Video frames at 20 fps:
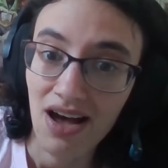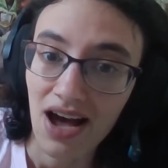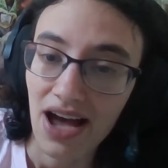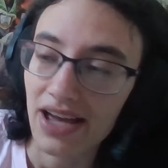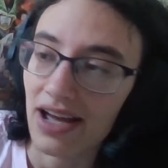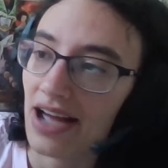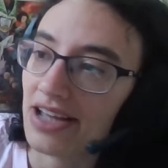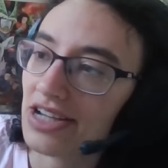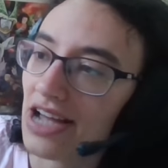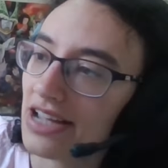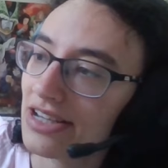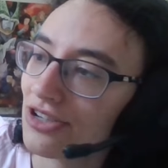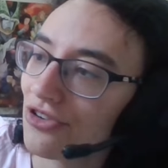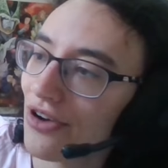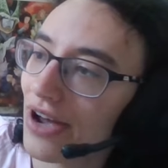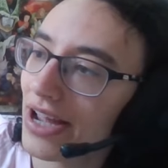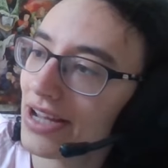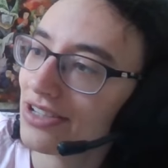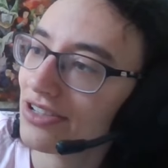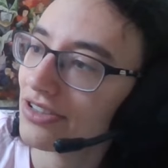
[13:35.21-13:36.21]
I
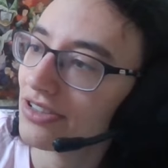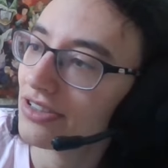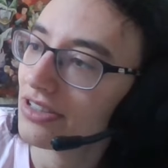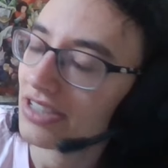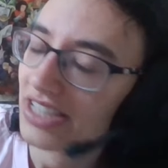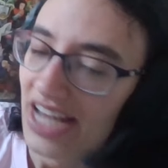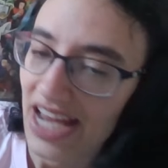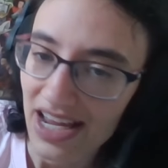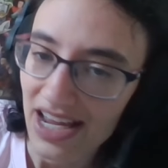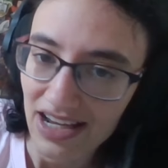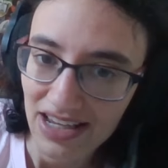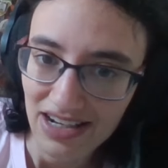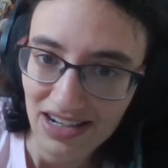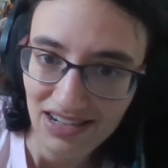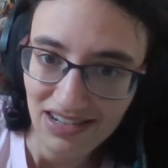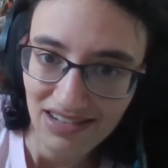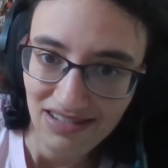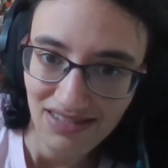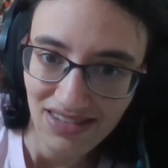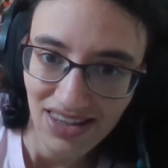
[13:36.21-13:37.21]
tried just to check,
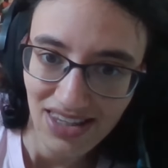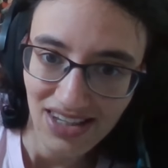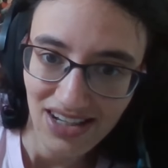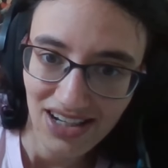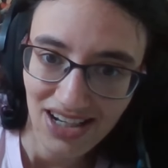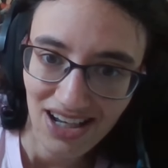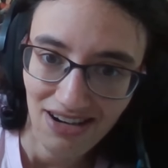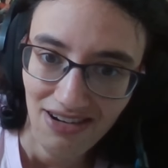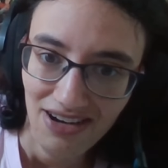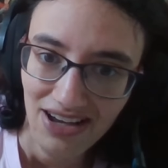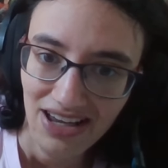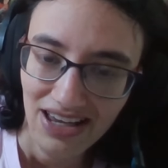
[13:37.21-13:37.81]
and you know,